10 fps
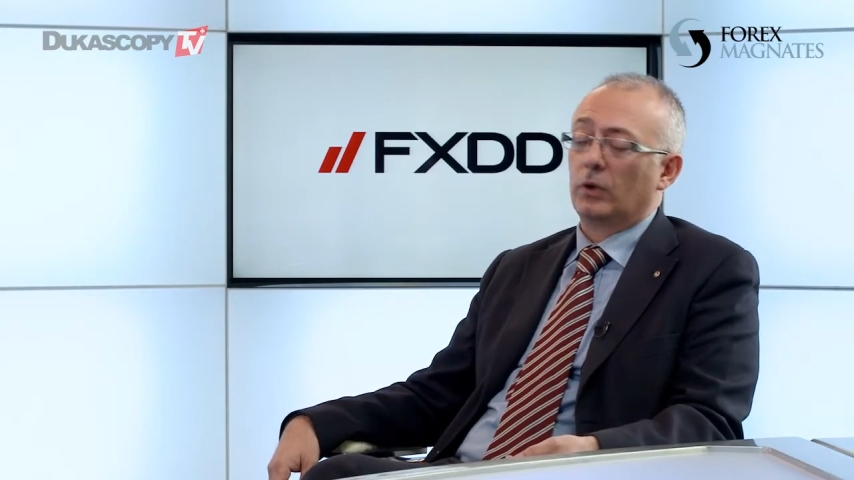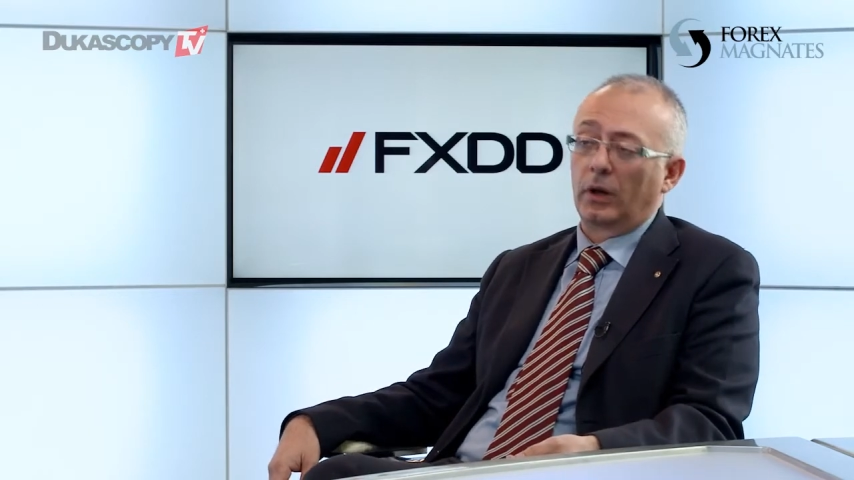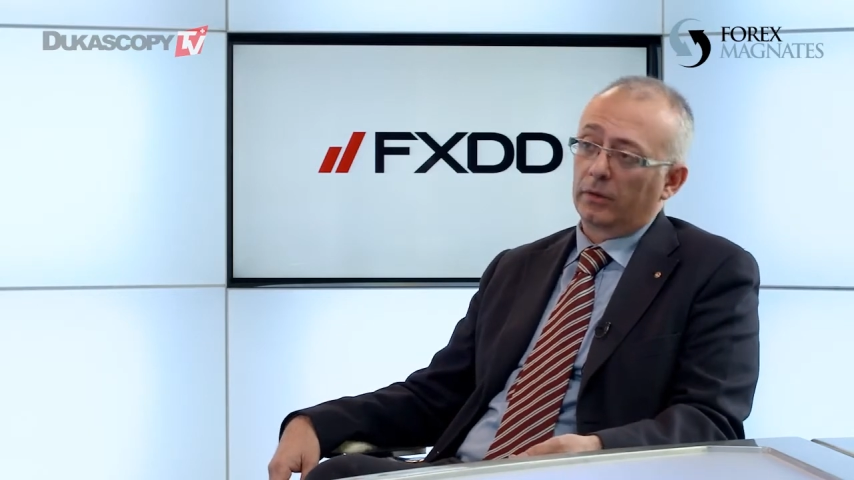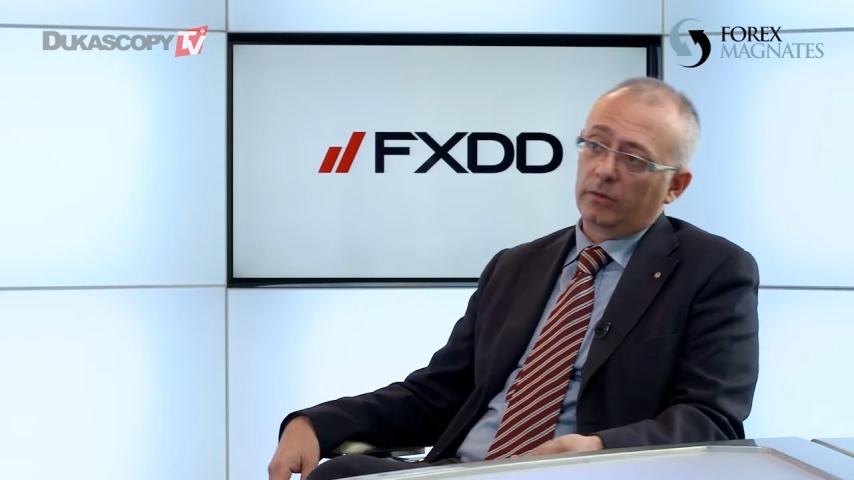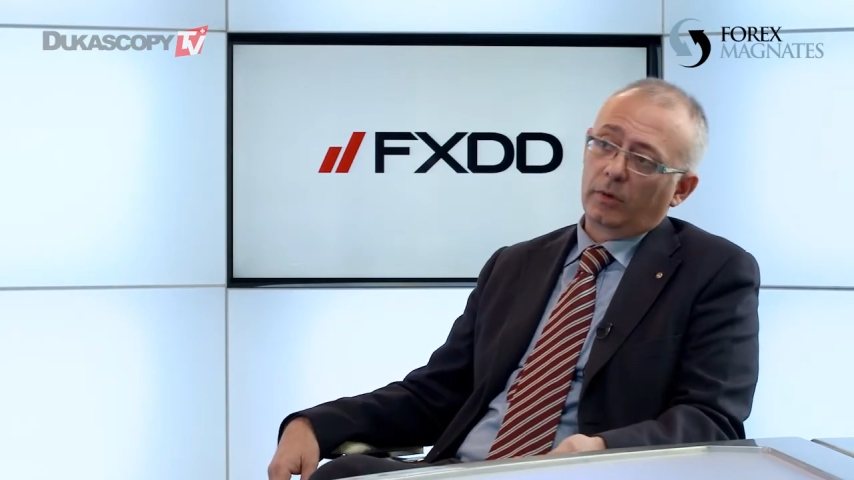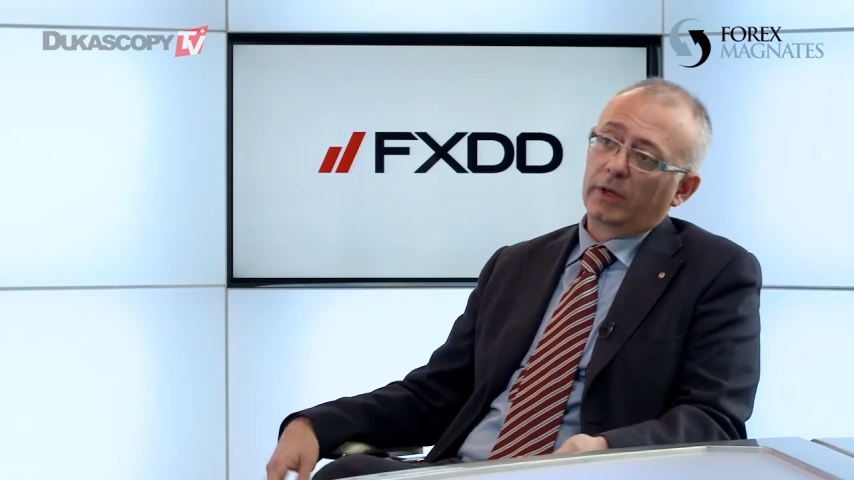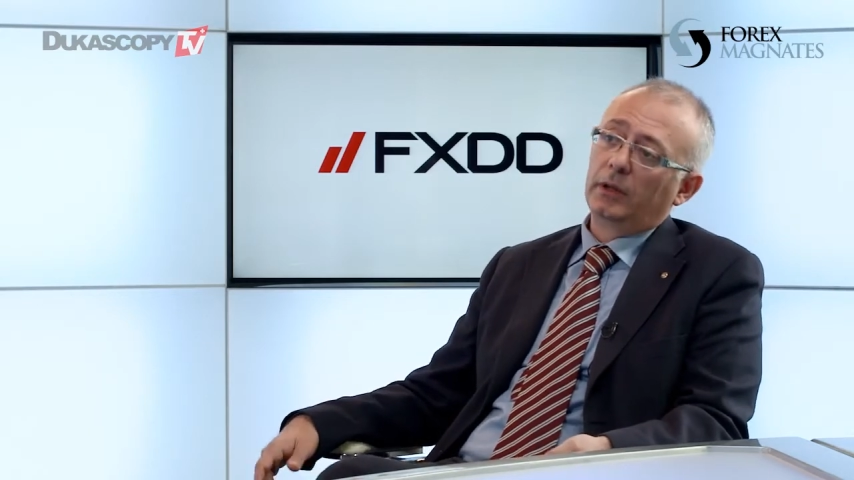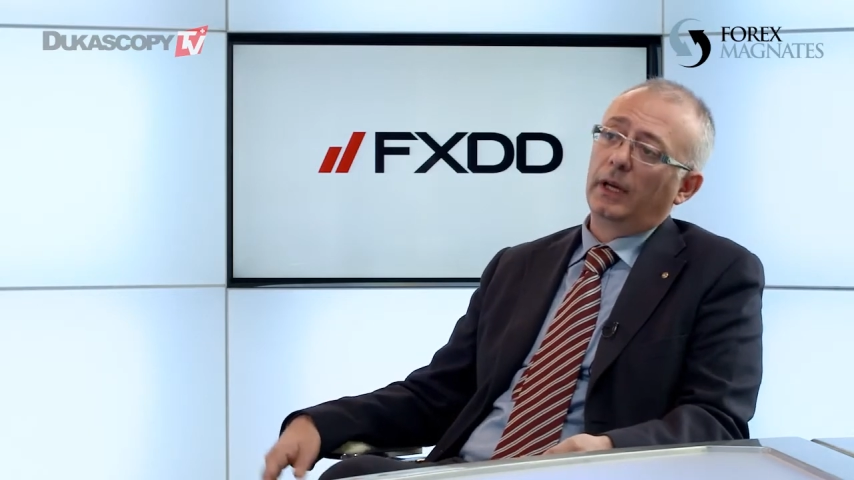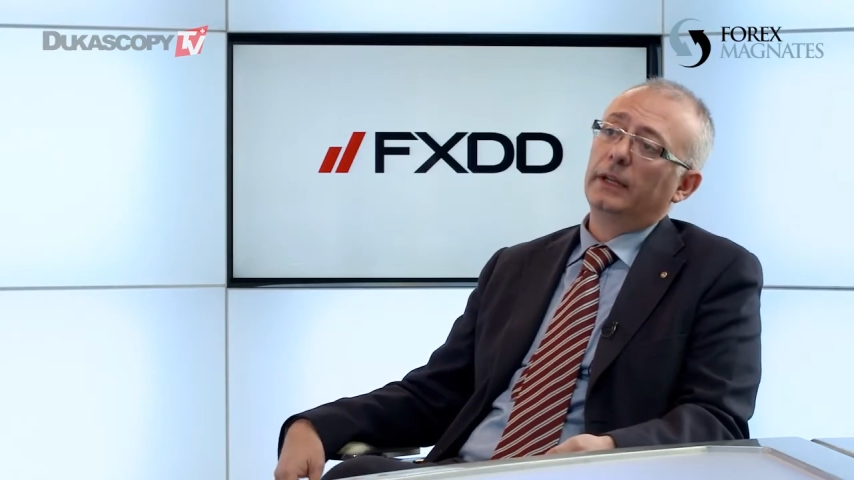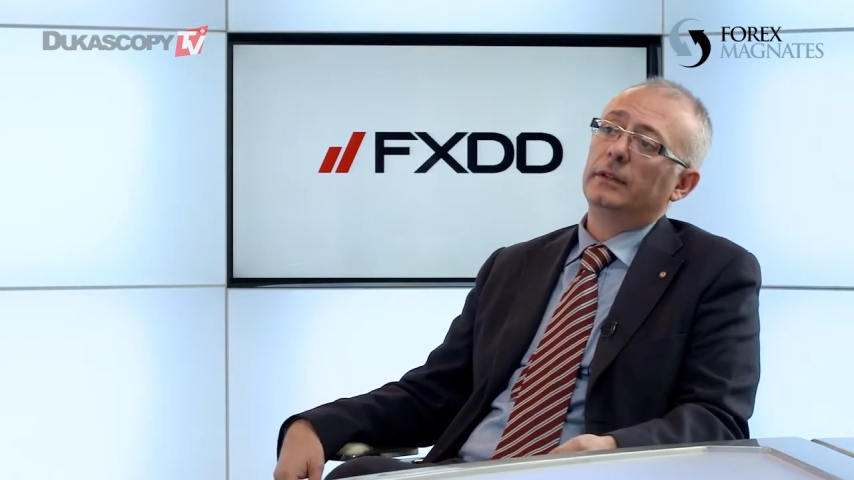products to our
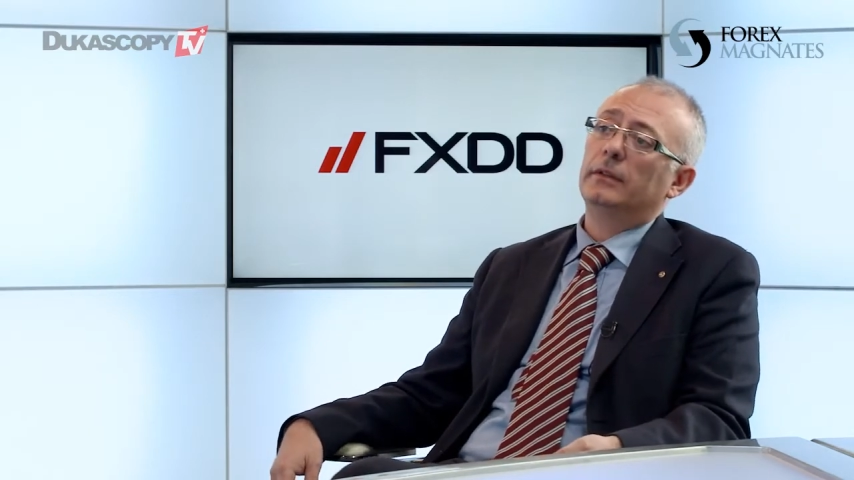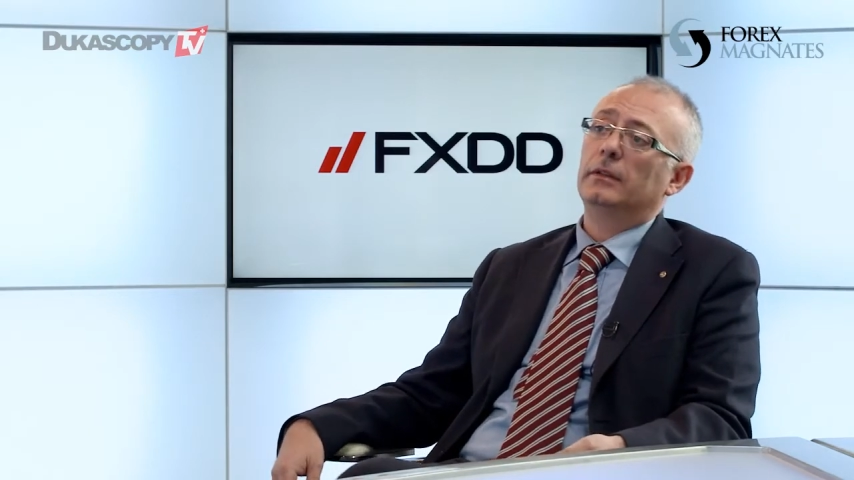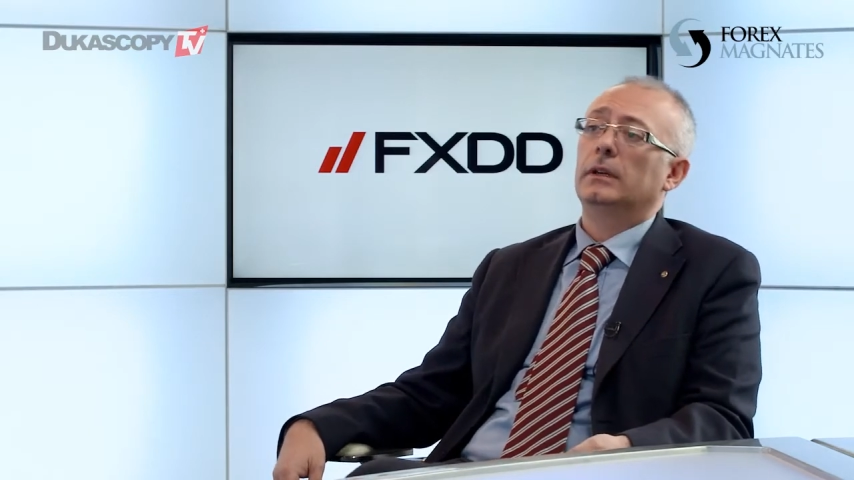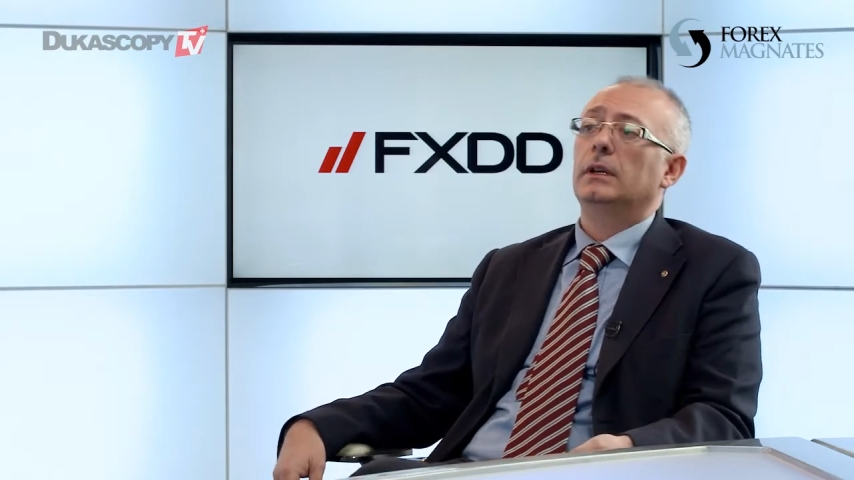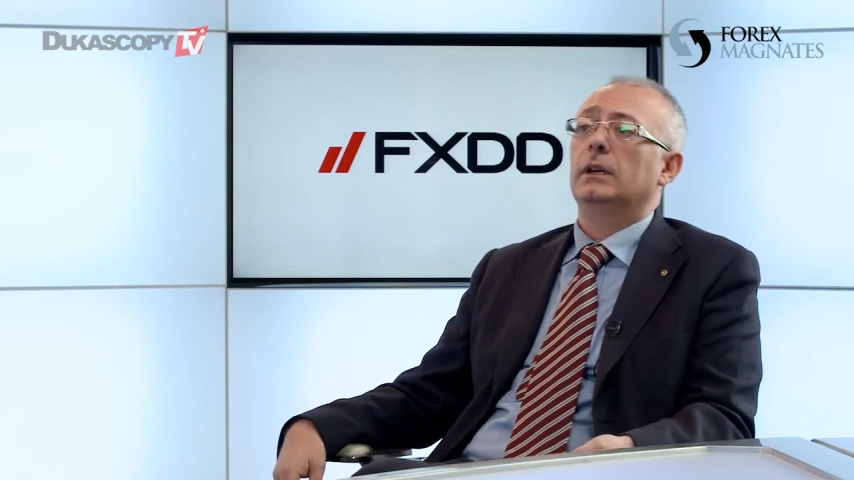clients,